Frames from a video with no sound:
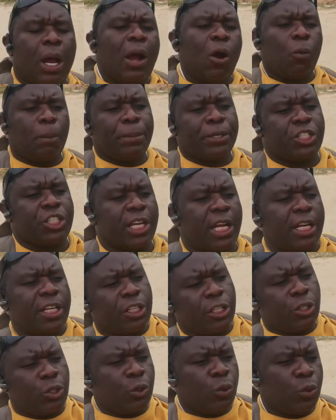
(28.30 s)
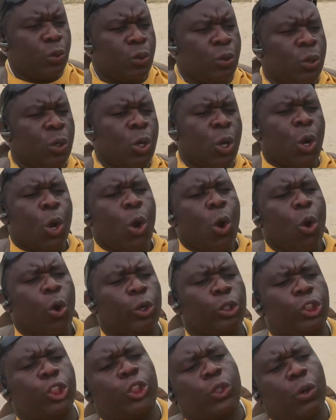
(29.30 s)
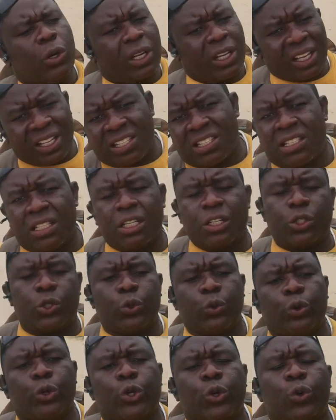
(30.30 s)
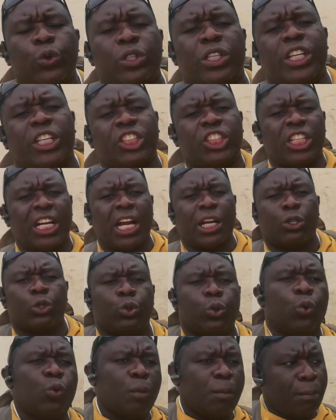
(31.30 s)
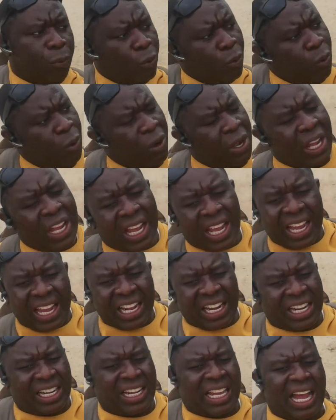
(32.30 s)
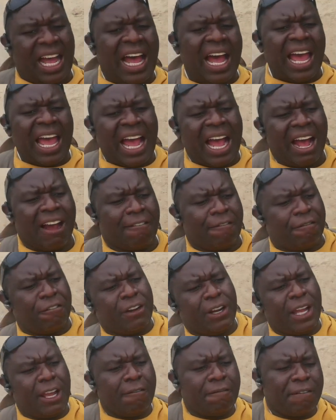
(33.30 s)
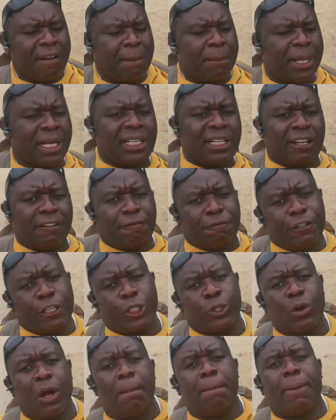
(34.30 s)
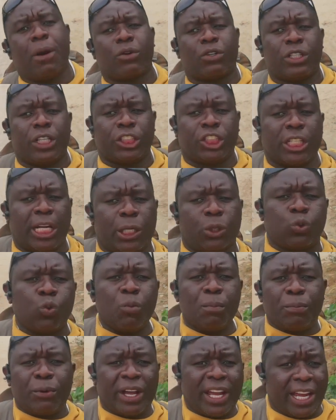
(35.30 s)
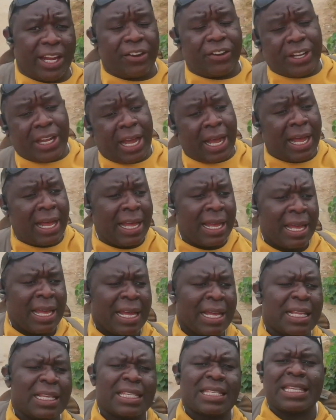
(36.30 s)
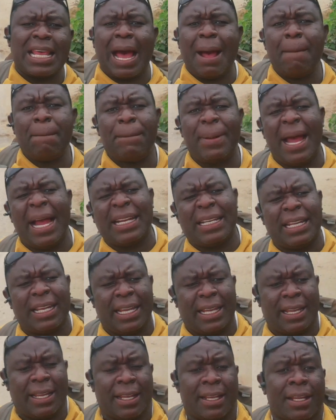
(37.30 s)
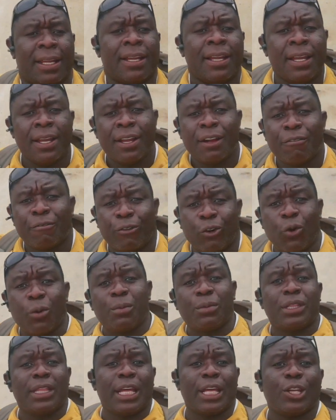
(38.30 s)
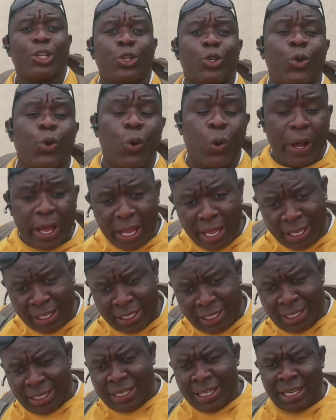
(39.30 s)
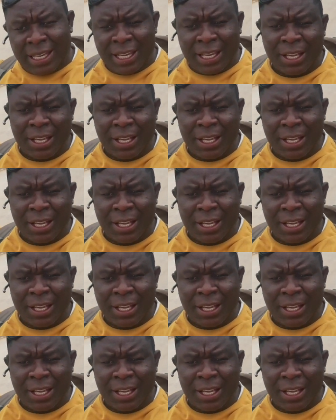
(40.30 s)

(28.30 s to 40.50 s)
i'll be telling you or showcasing to you the shantumbu area i have never made a video about the shantumbu area somebody from the US